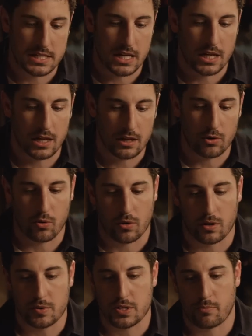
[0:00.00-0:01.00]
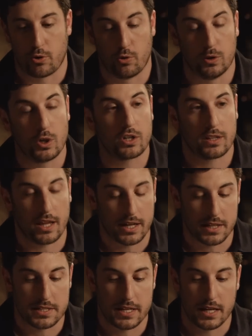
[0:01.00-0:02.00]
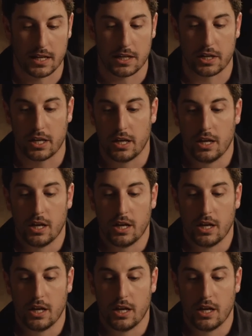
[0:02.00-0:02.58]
teen or someone who looked like a teen.